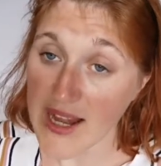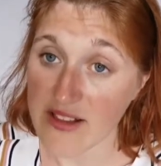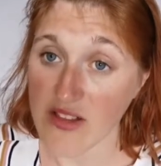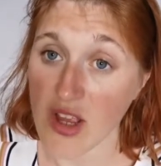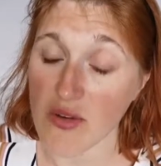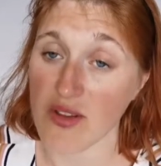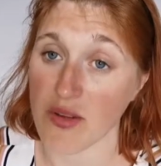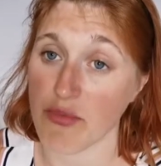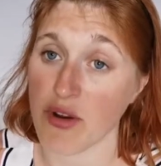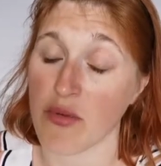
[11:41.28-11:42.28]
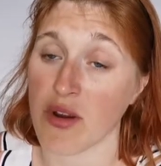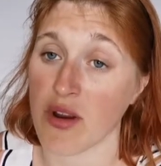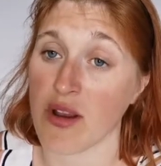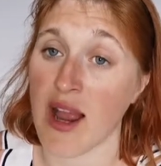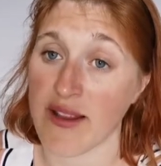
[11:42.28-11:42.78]
And it's known as
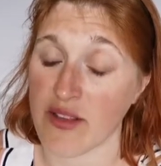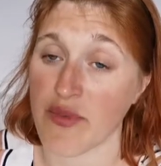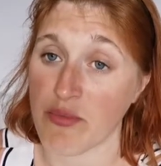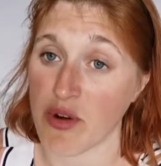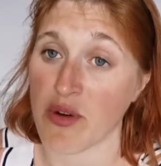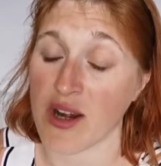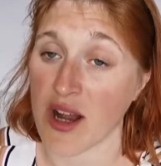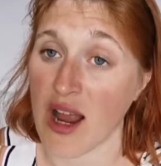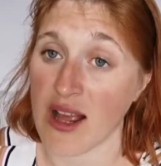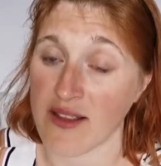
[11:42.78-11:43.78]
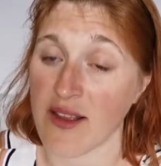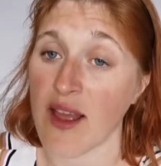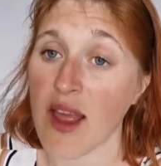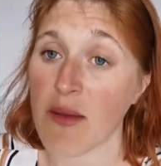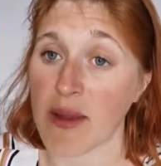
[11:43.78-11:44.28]
the Night of the Broken Glass
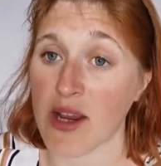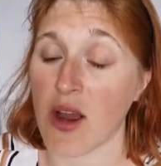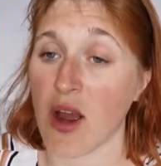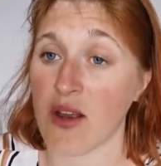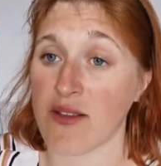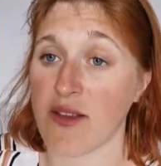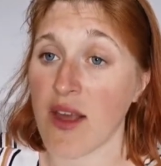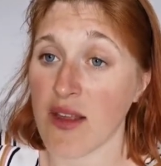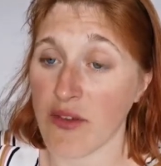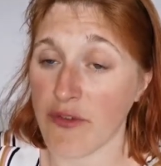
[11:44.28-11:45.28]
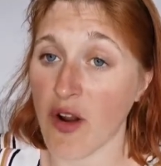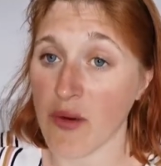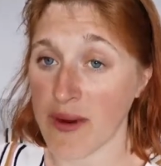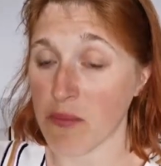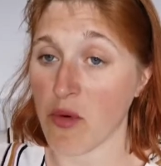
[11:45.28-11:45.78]
because the
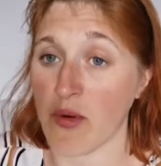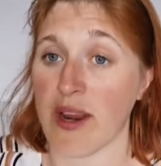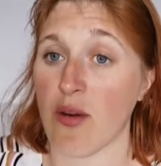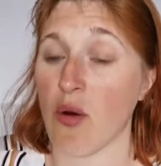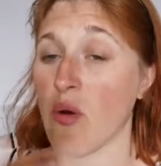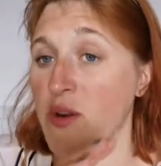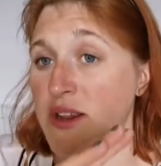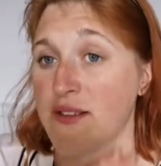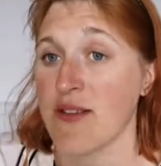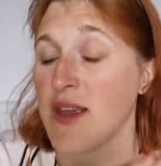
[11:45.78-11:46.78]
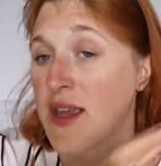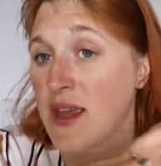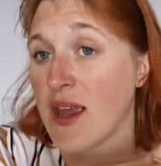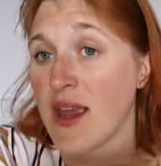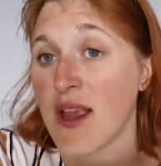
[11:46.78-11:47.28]
following morning all you
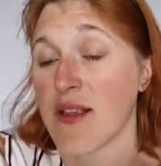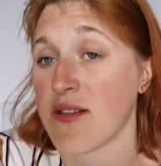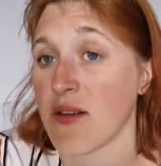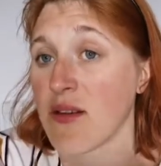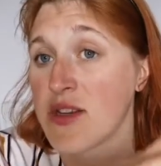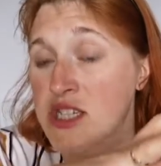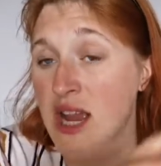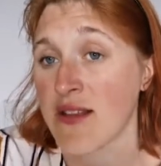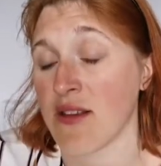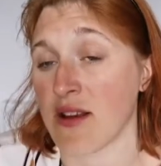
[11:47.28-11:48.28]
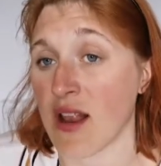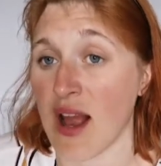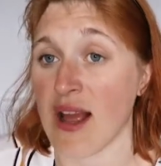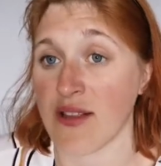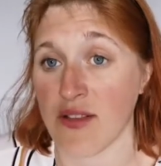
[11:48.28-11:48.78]
see is shattered
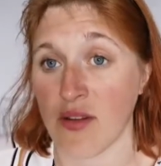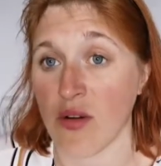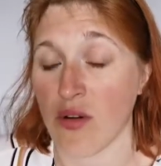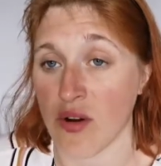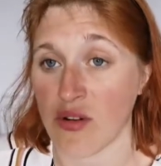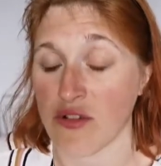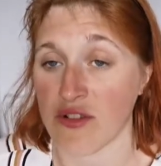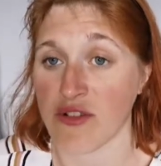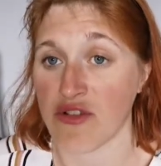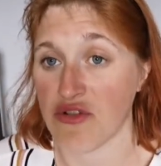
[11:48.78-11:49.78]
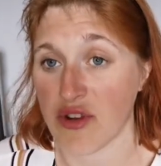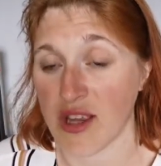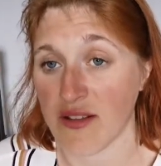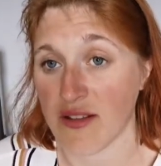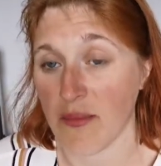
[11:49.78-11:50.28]
glass all across the
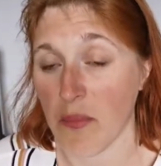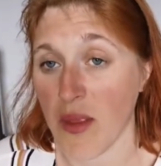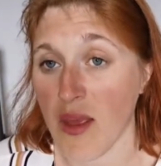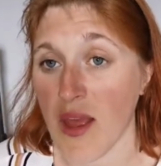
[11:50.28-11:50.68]
streets.